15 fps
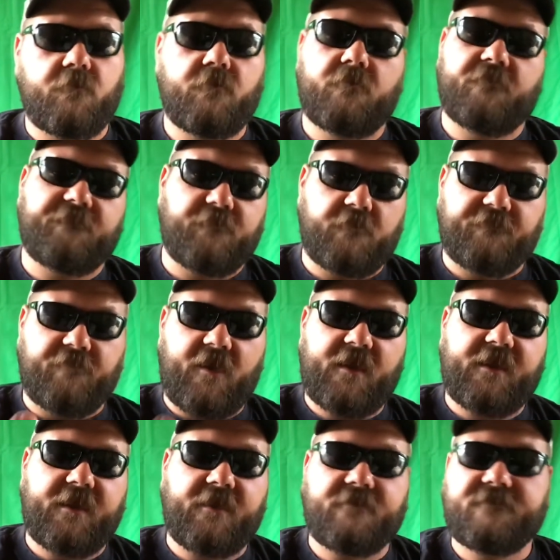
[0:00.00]
for
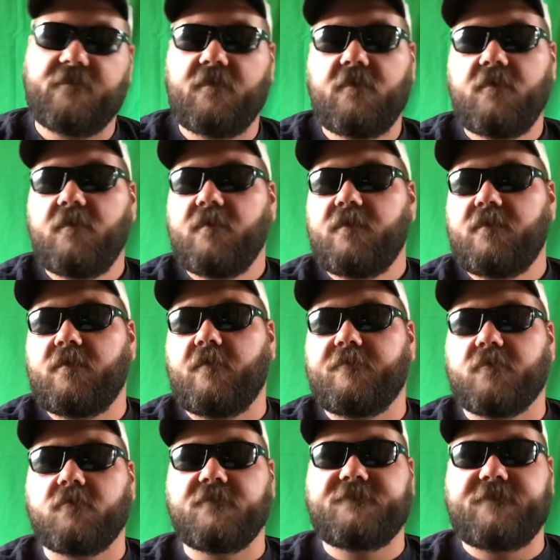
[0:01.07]
flatheads,
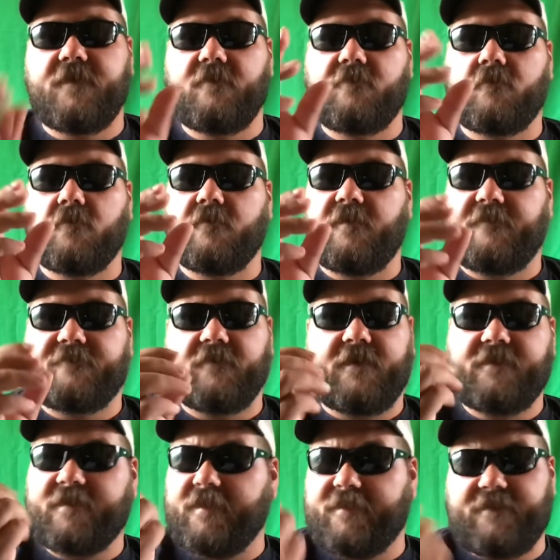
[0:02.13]
they're going to see that little. If they
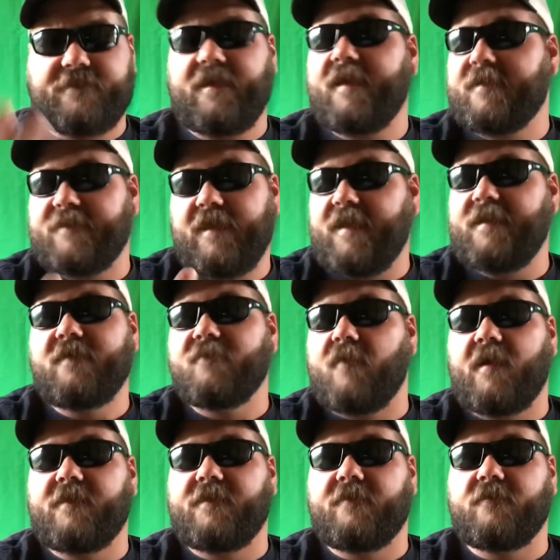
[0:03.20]
can detect any
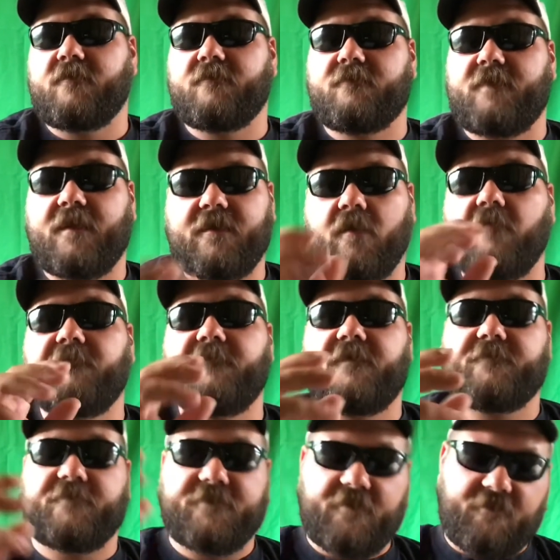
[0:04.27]
light down there, that
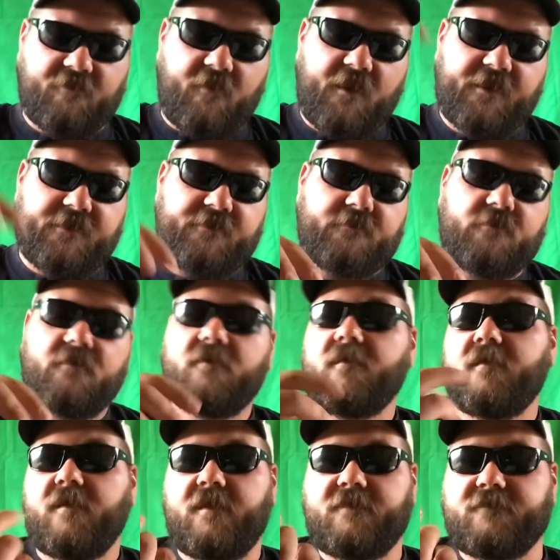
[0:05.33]
goldfish with that light
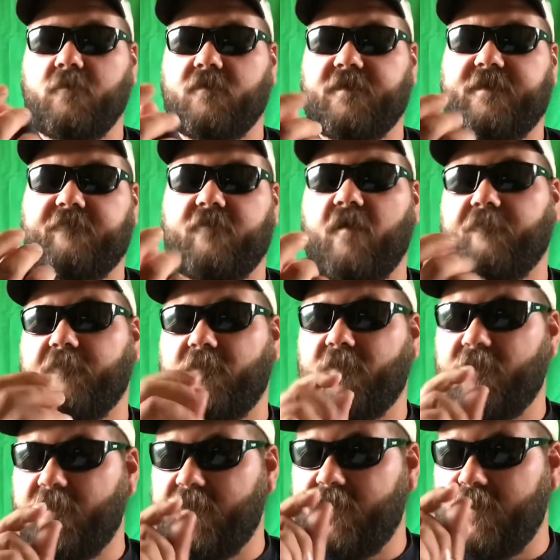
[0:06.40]
is going to give off a
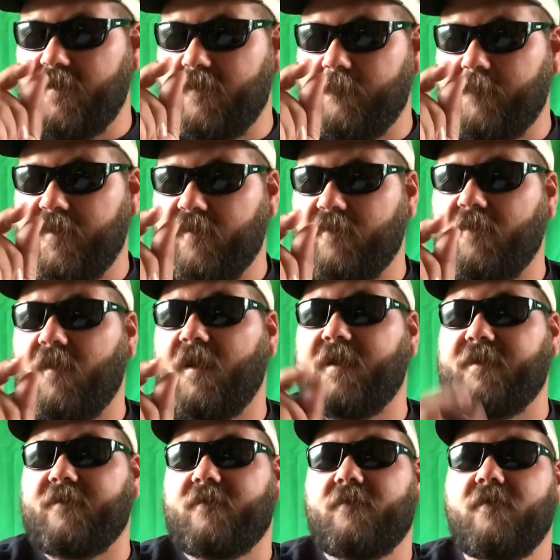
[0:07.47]
little bit of
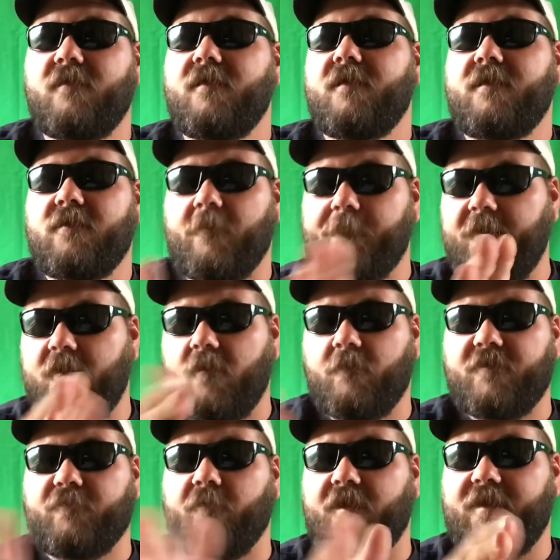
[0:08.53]
light. Depending on
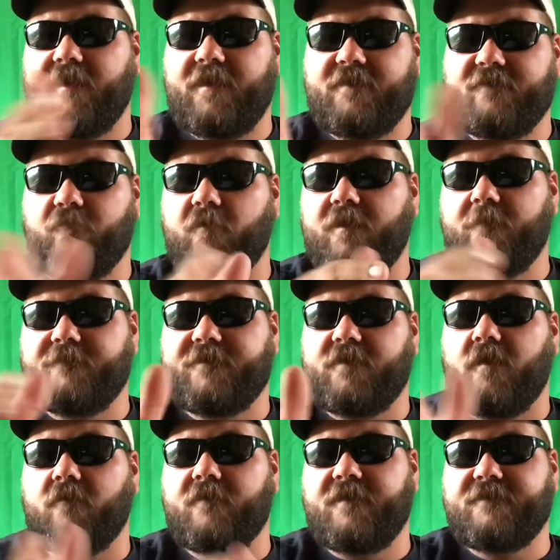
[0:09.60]
which way he swims,
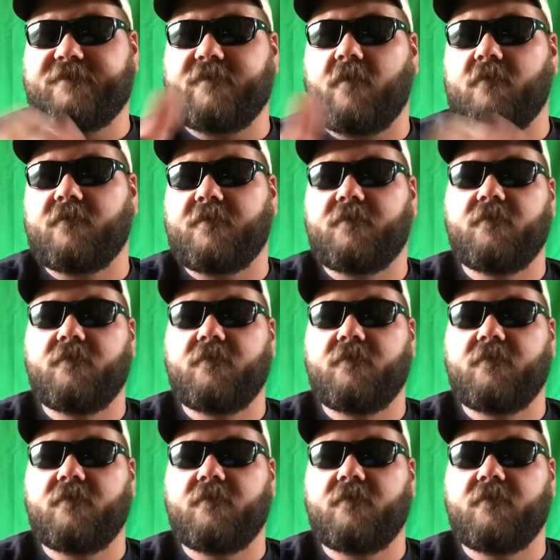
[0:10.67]
and he's turning.